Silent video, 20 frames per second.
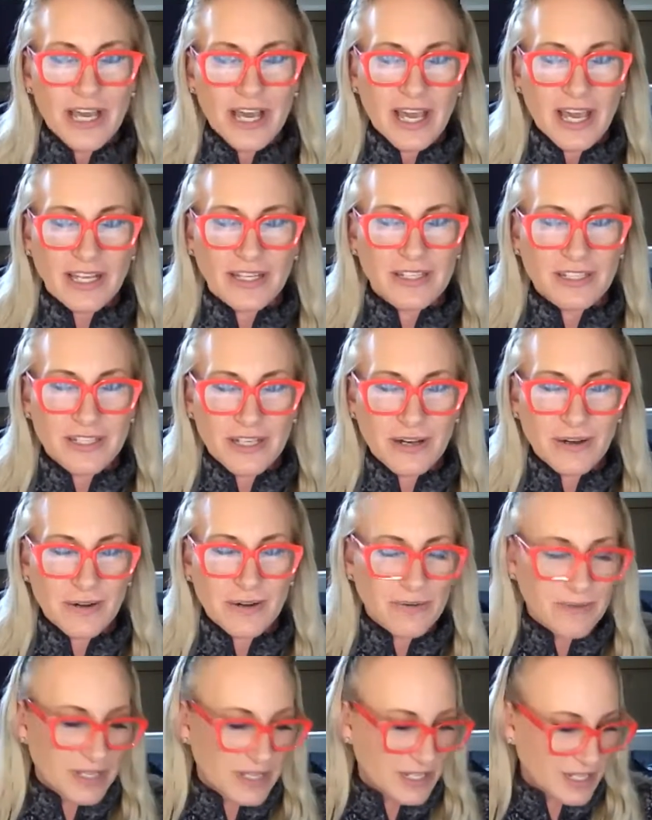And
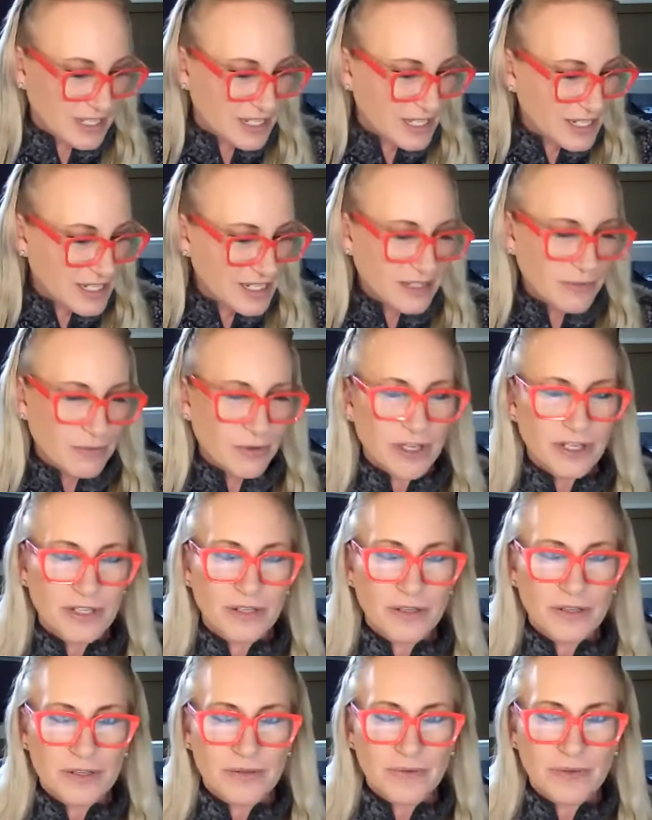so he's the one
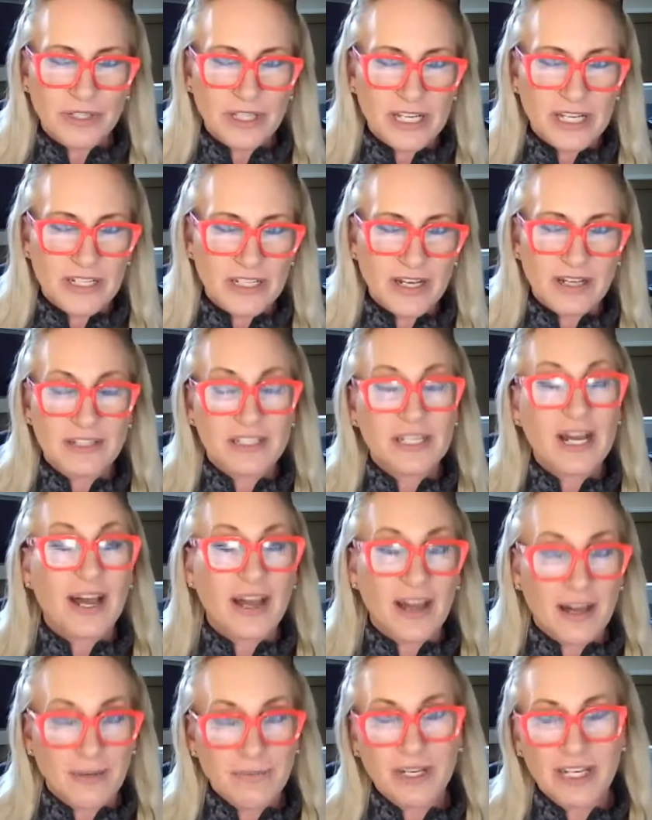who's really,
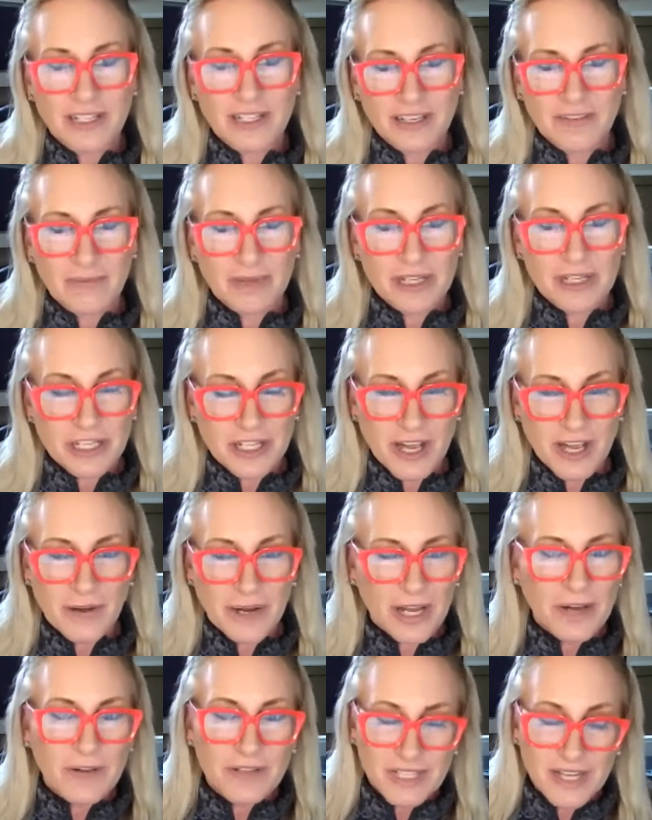I'm going to give him a shout
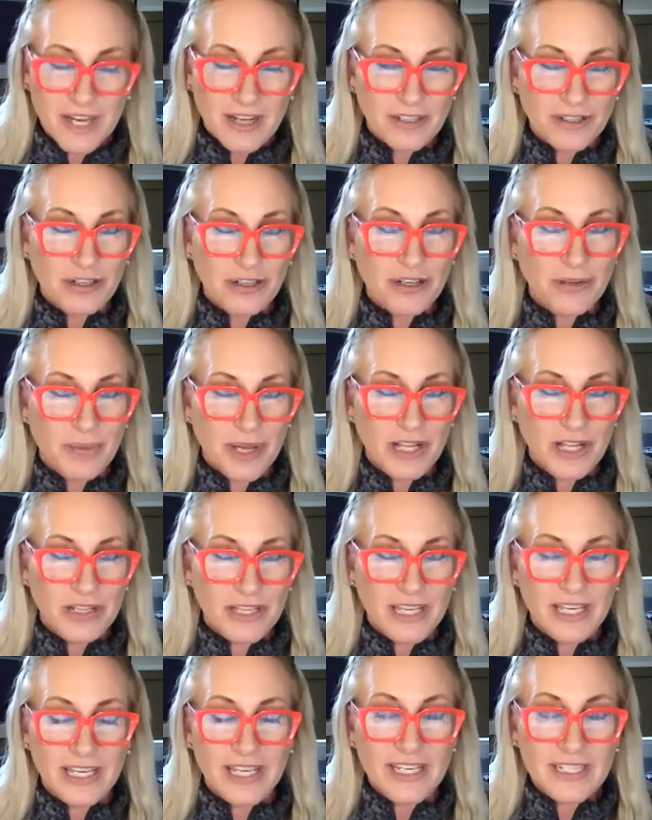out, Dr.
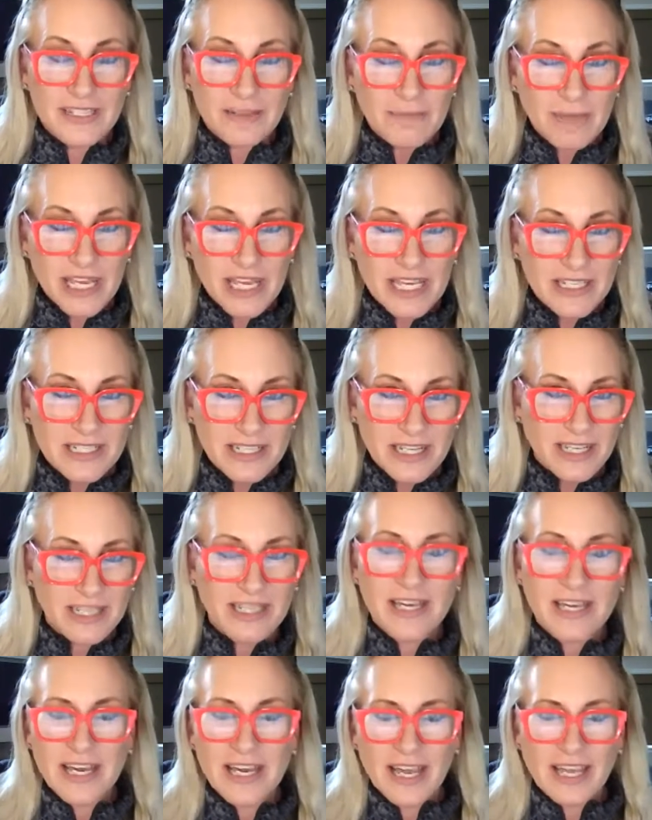Opelli. He's
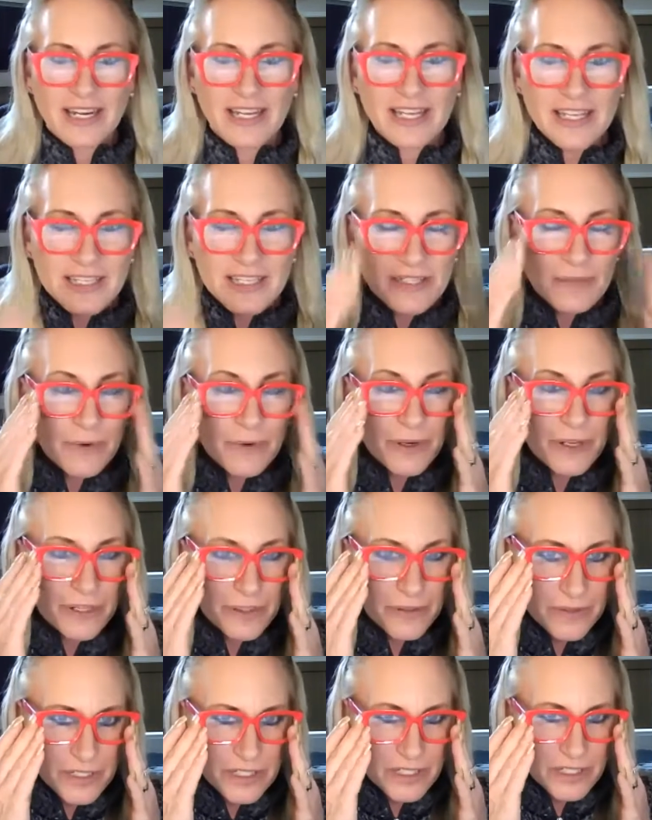amazing. And he's the one
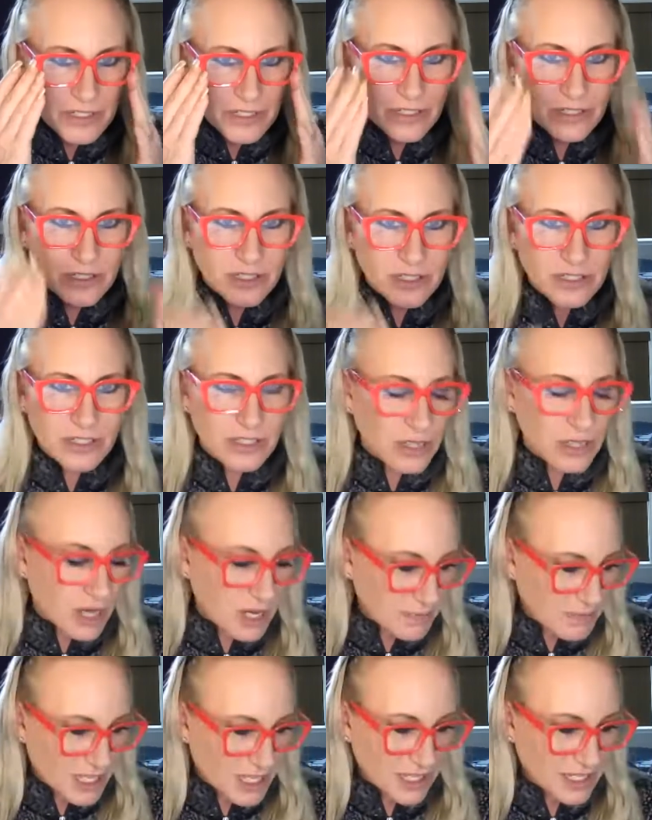who's
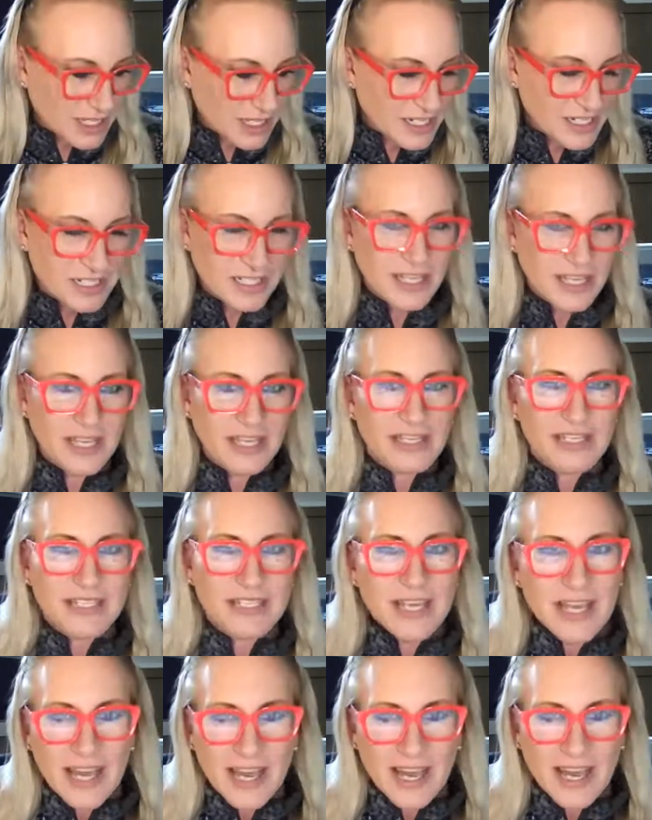taught me these things.
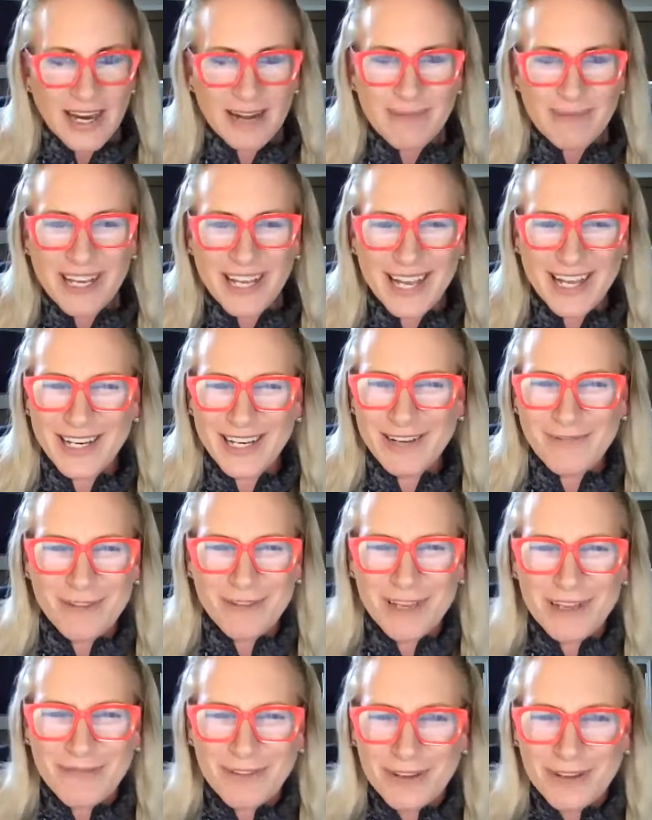And I'm like, I never
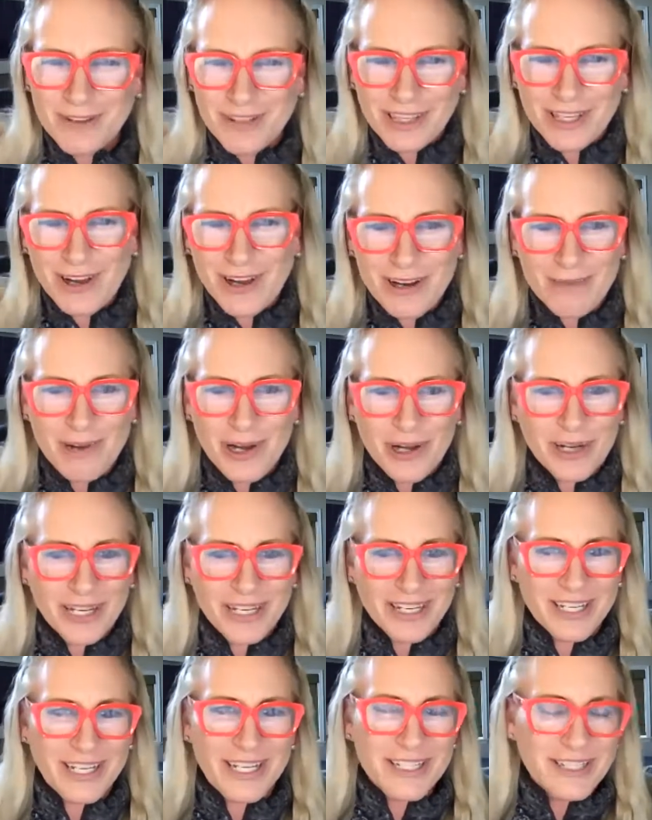even thought about it.
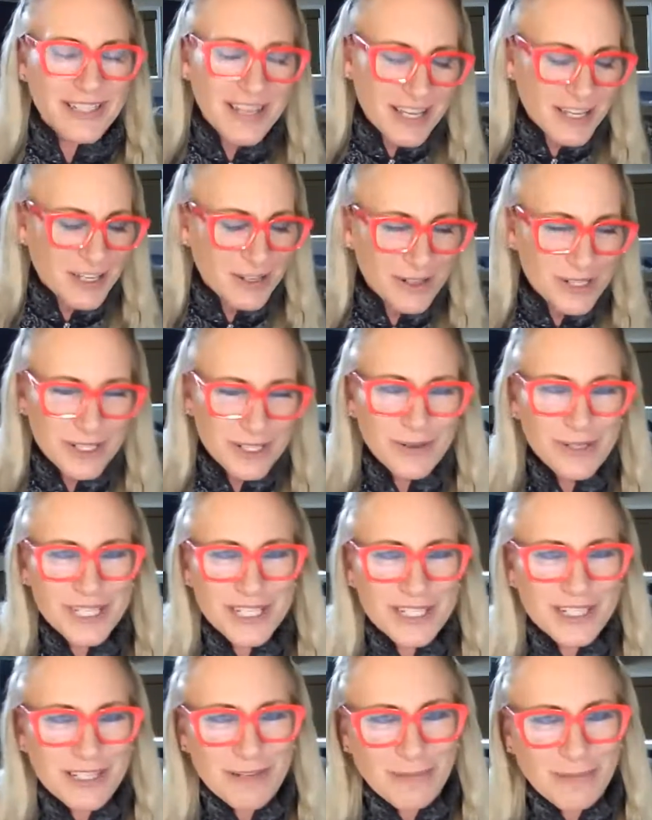And he's like, you're so
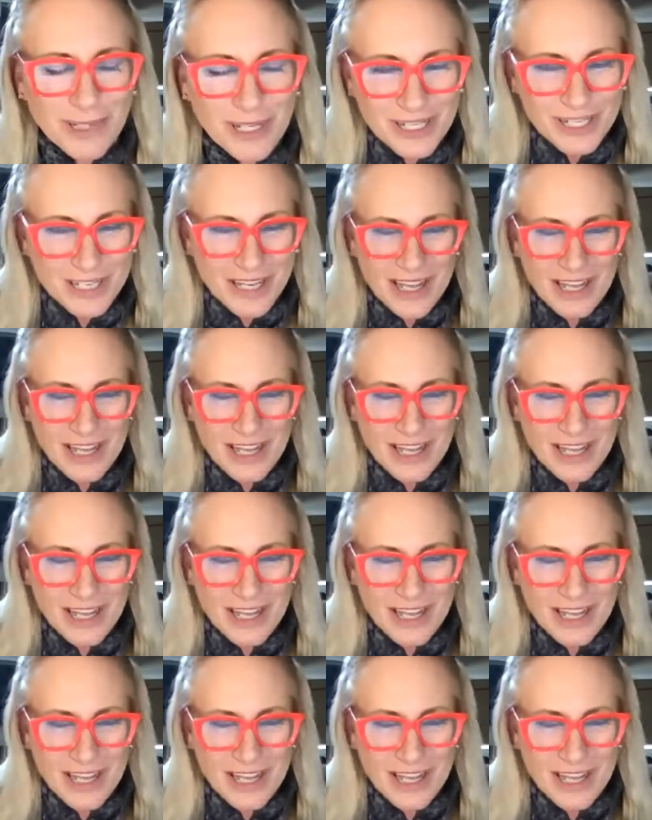disciplined.